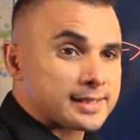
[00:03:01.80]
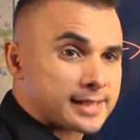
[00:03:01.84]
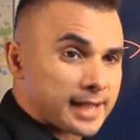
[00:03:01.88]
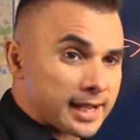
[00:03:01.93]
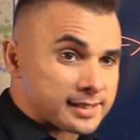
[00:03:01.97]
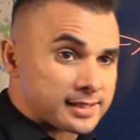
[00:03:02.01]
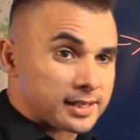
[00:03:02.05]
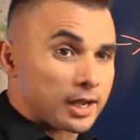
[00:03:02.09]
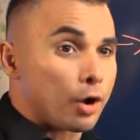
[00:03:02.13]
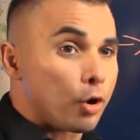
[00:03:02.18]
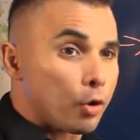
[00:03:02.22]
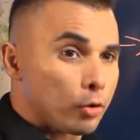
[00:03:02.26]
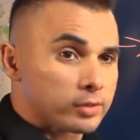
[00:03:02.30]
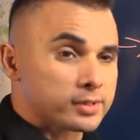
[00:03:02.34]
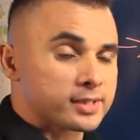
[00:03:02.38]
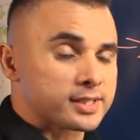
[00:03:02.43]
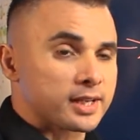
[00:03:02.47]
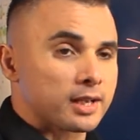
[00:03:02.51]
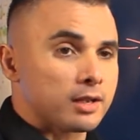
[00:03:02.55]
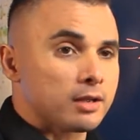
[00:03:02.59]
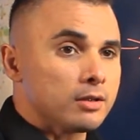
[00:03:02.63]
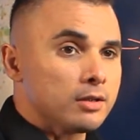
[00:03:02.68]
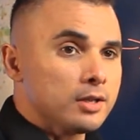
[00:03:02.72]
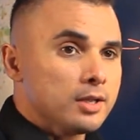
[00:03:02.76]
as a
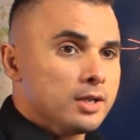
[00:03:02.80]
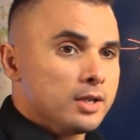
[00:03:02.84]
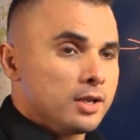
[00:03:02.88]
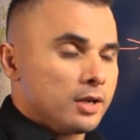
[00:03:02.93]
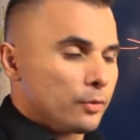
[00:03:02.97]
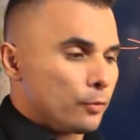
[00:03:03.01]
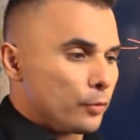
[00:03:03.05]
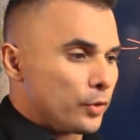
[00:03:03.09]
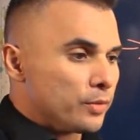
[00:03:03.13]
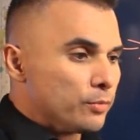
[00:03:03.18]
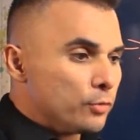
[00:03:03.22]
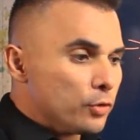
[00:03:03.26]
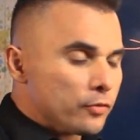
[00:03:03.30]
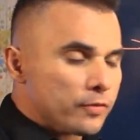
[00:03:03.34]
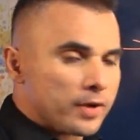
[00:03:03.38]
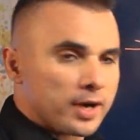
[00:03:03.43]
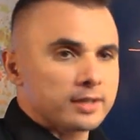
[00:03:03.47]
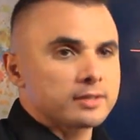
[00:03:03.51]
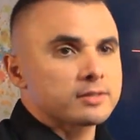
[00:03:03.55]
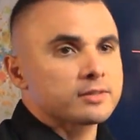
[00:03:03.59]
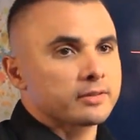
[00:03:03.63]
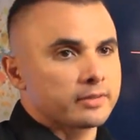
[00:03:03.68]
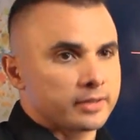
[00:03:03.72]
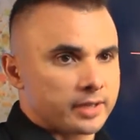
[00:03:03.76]
wholesale, we move
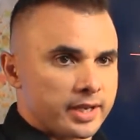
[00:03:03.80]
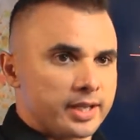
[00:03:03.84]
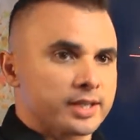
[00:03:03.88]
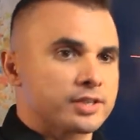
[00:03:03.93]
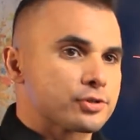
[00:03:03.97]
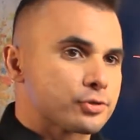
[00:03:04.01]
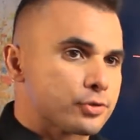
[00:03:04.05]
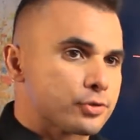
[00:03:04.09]
on to the next